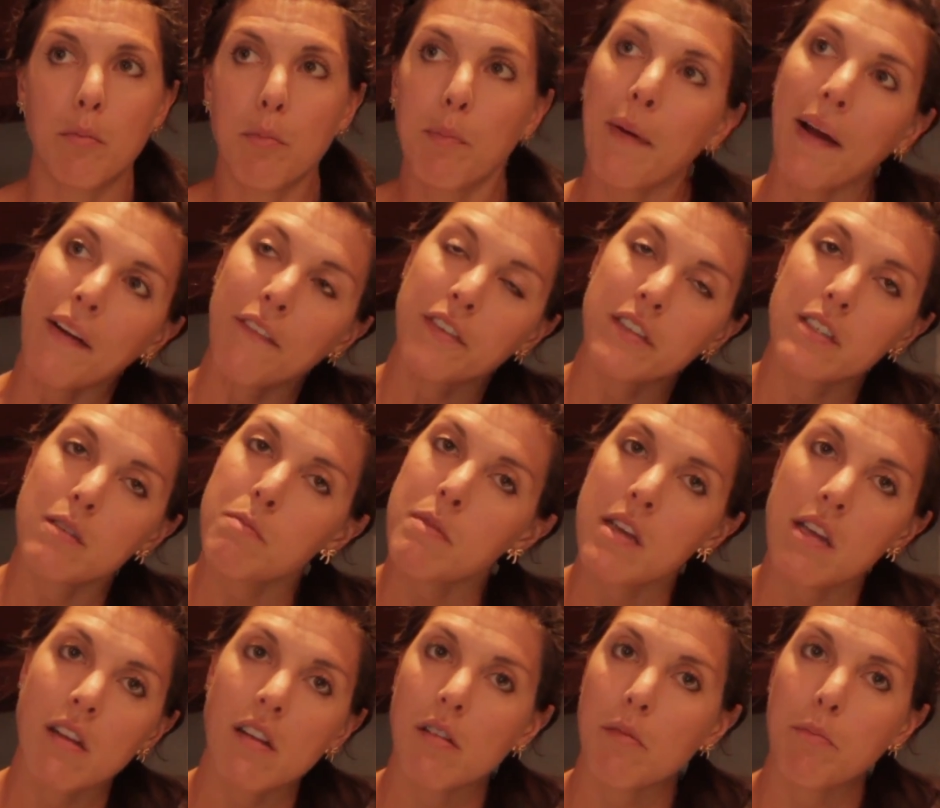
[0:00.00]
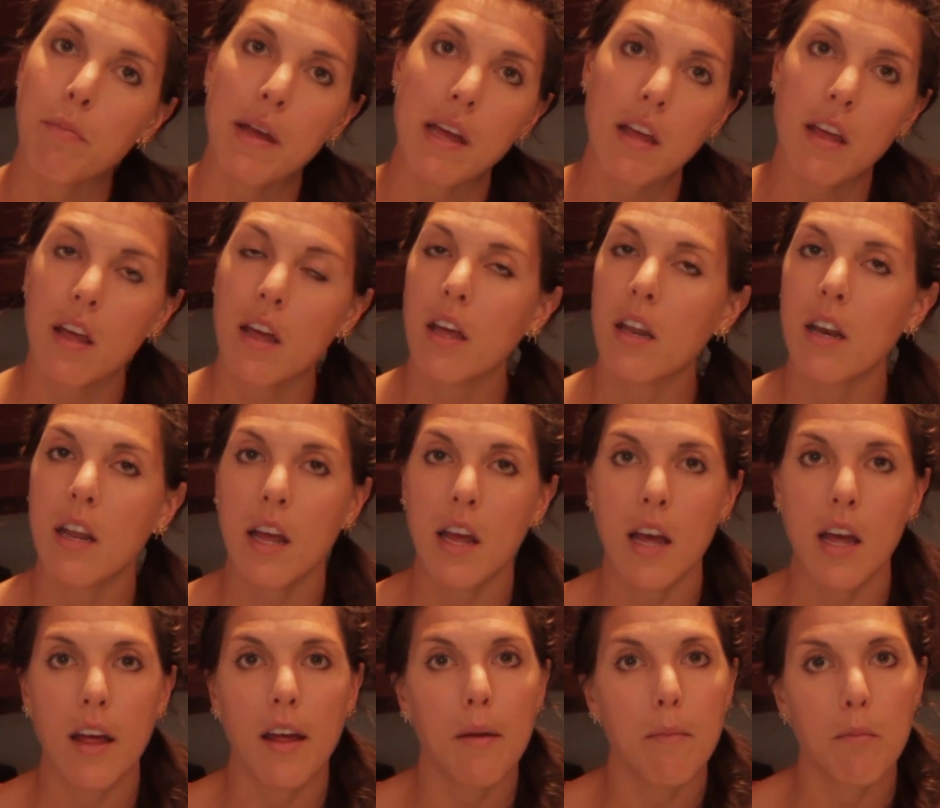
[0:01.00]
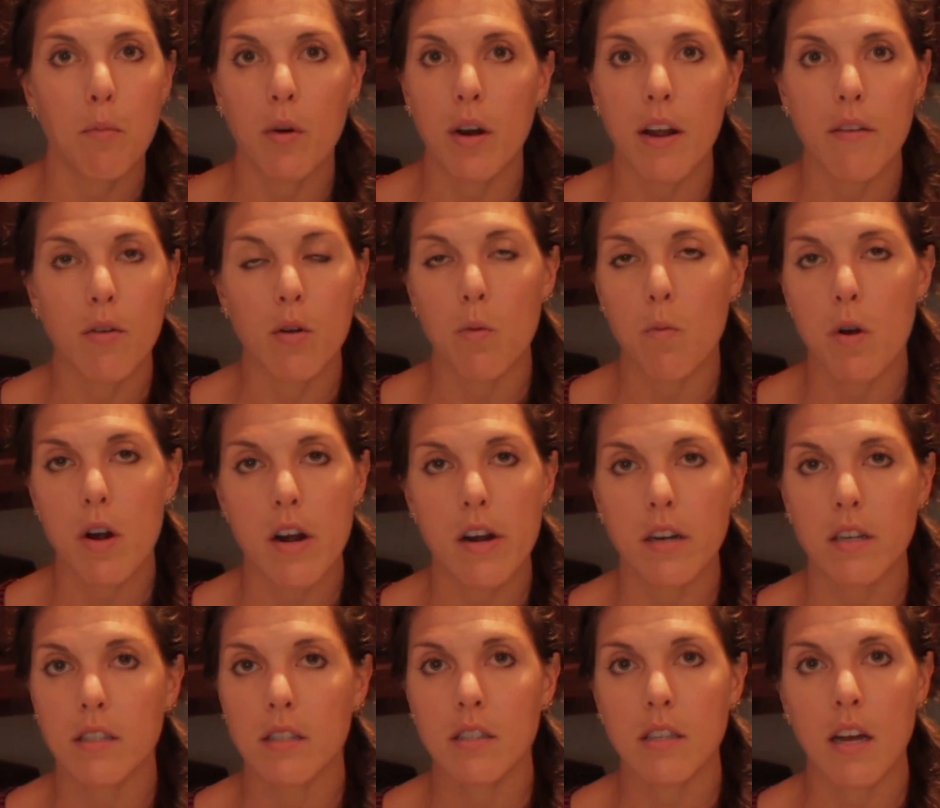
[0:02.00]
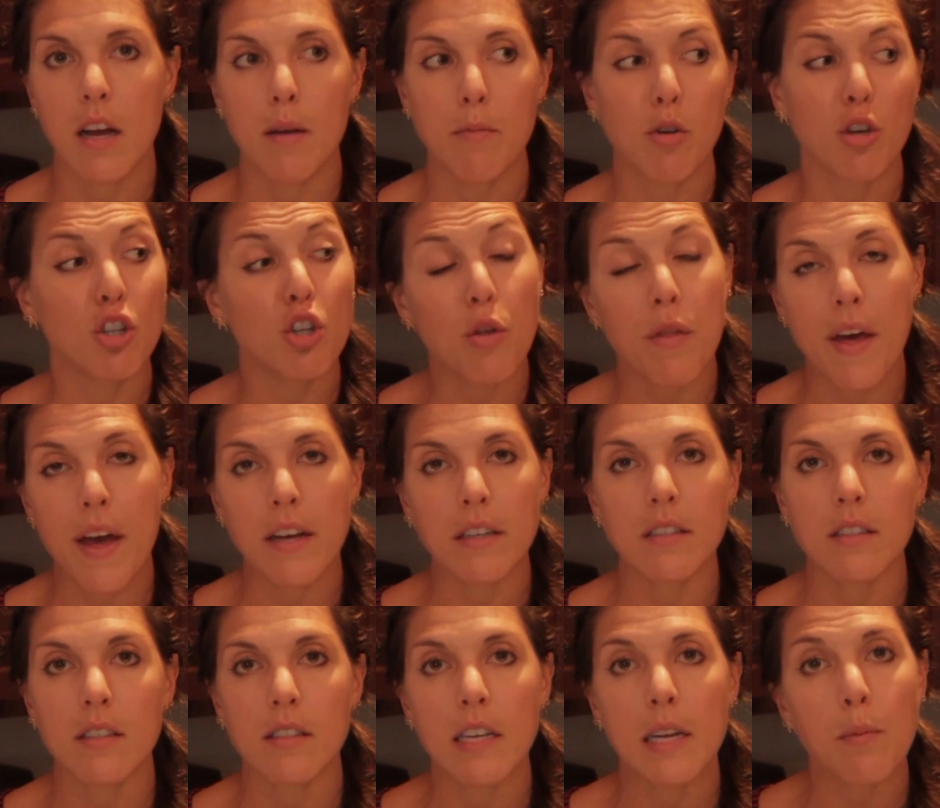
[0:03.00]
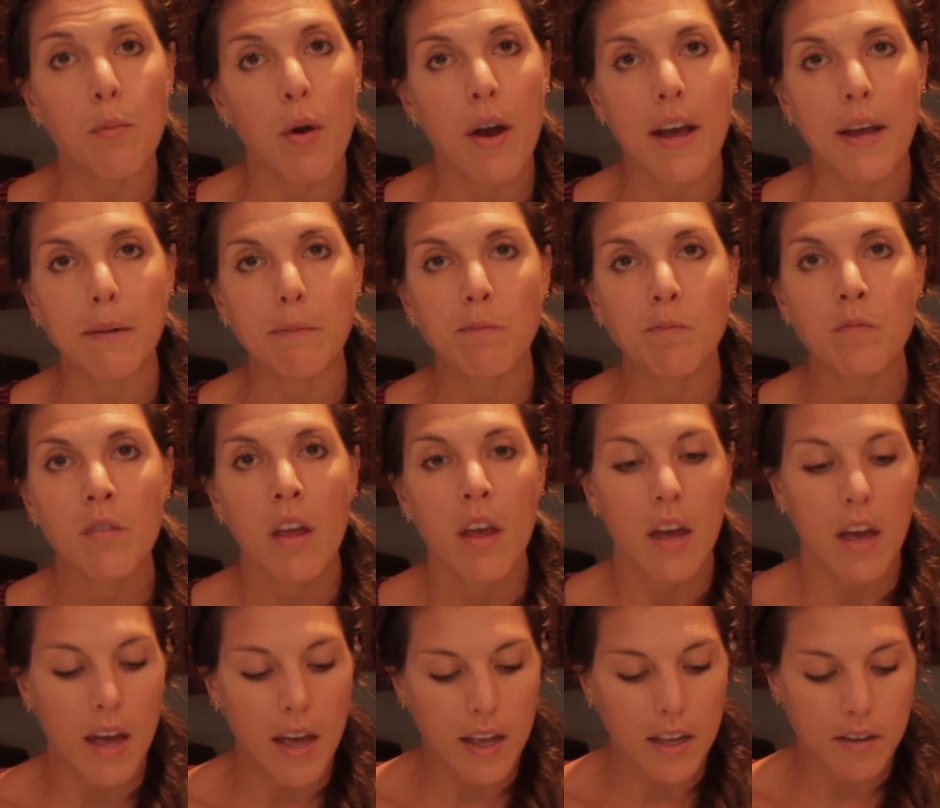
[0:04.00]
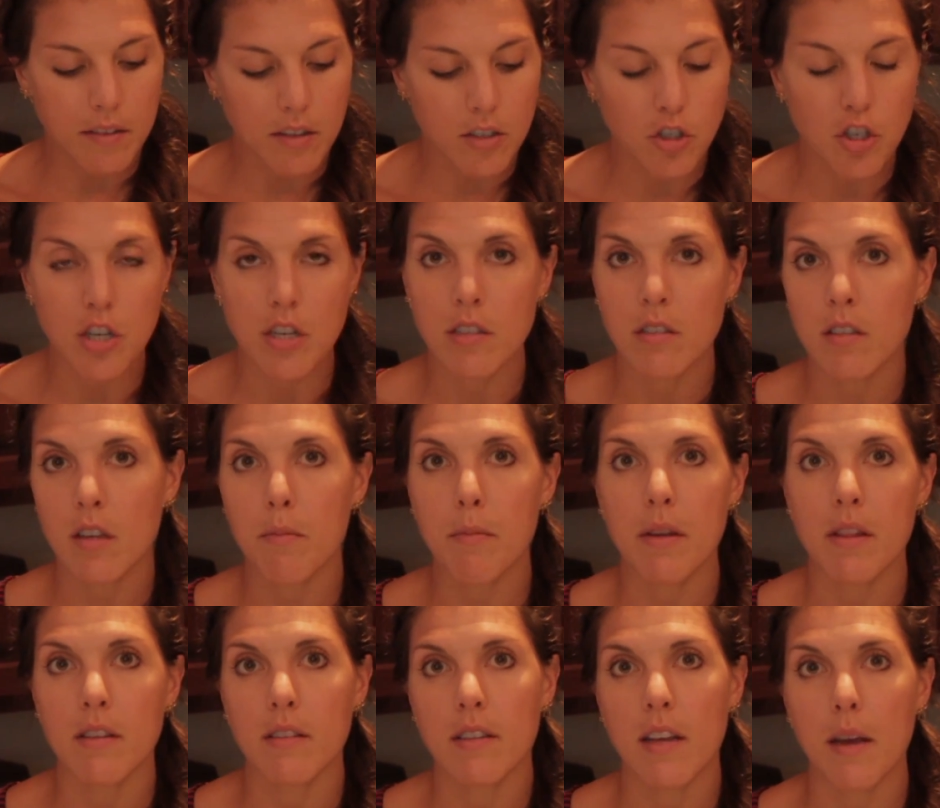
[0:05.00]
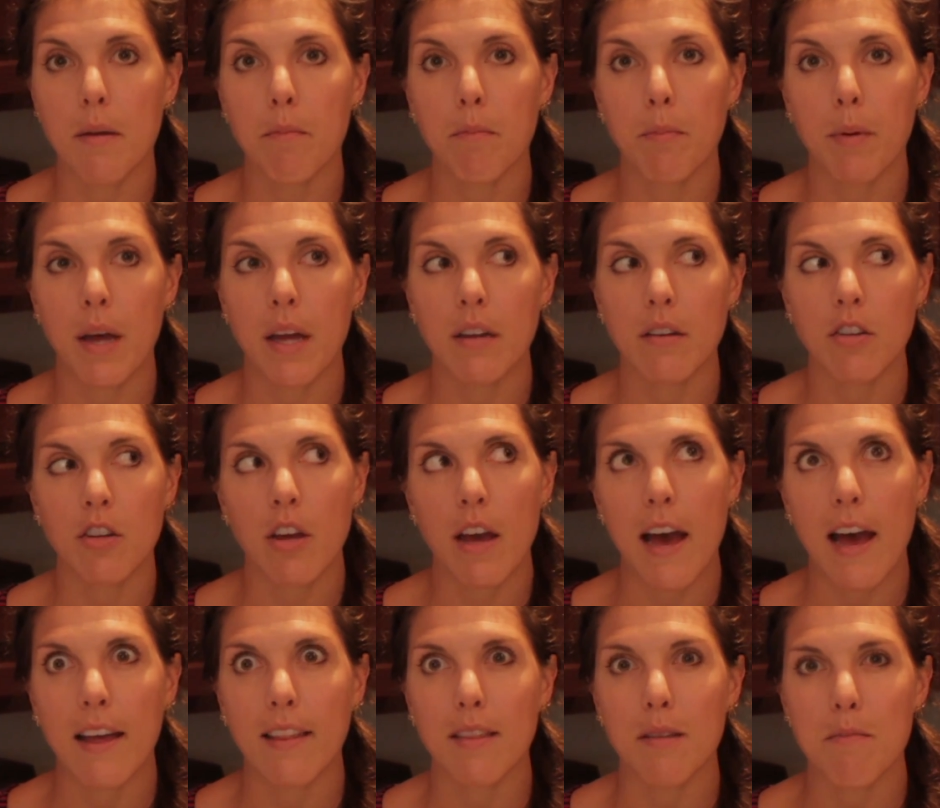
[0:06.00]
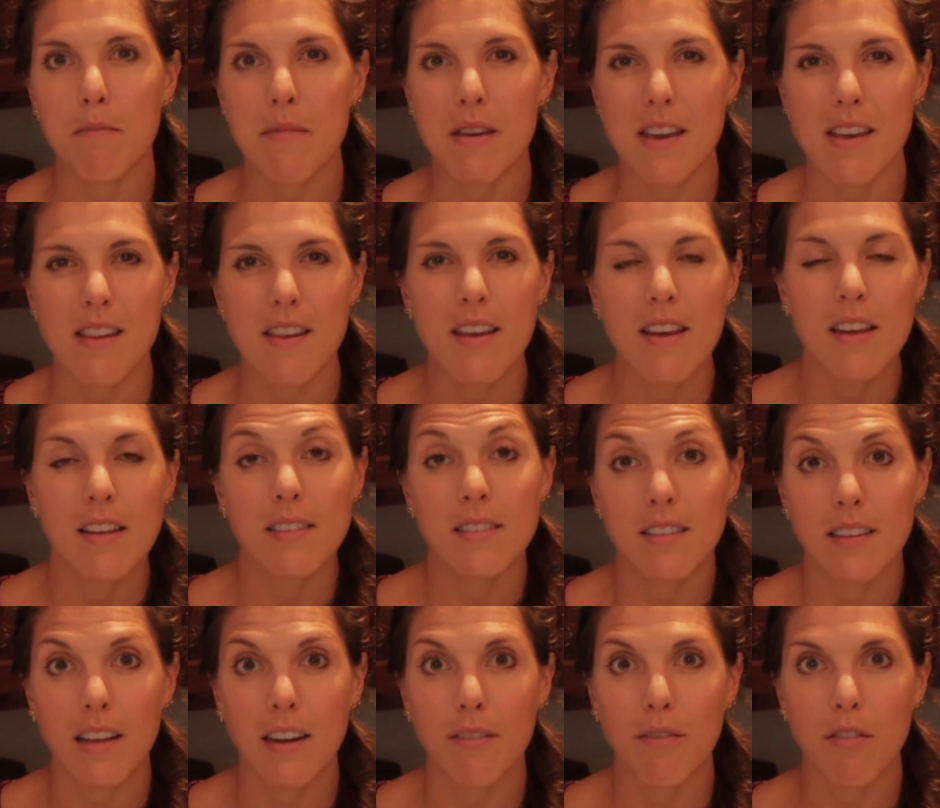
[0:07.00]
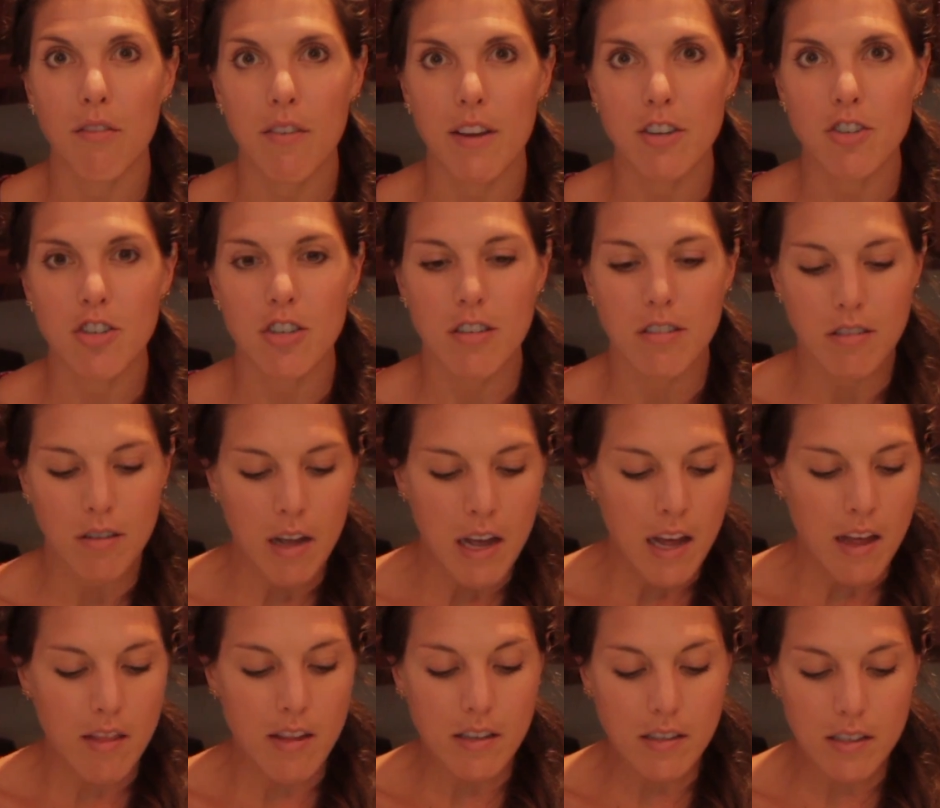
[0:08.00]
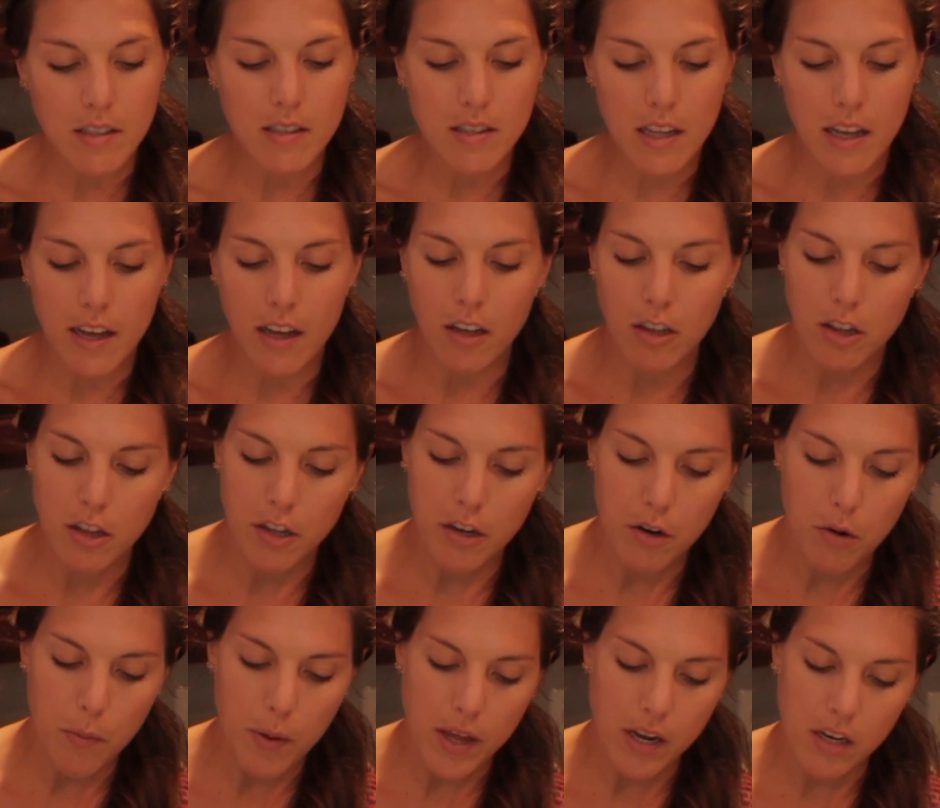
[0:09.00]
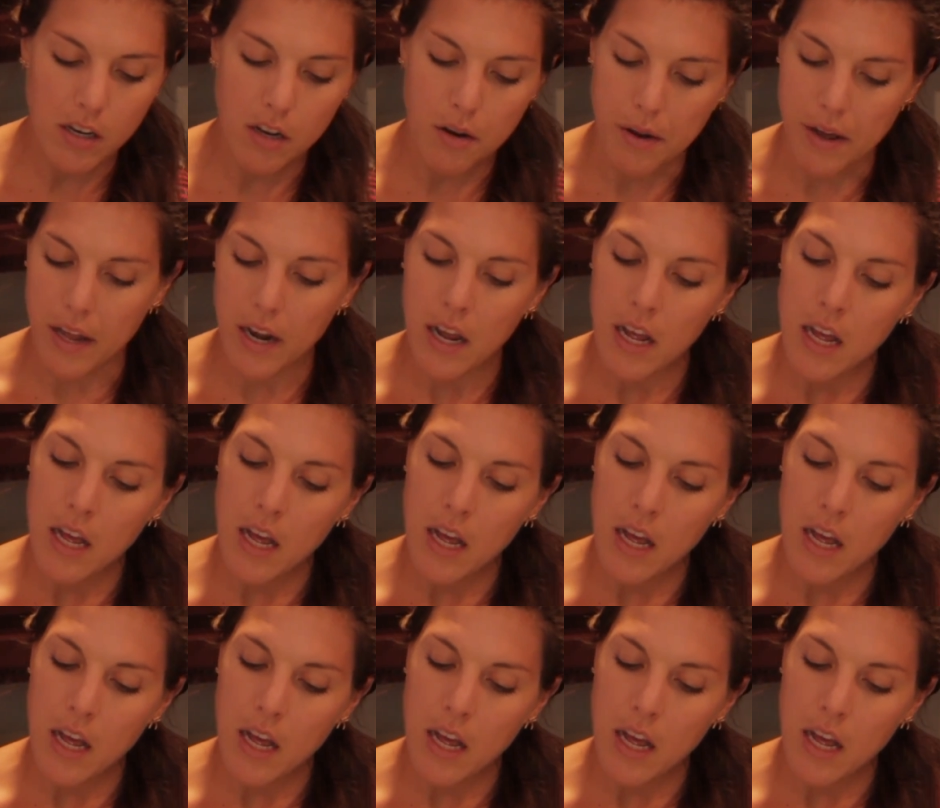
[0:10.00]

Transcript: Breakfast meat, bacon, ham, whatever works. You can do the eggs the same way, and the cheese can be the same, but you add the meat instead of the veggies. This is the healthier way to do it.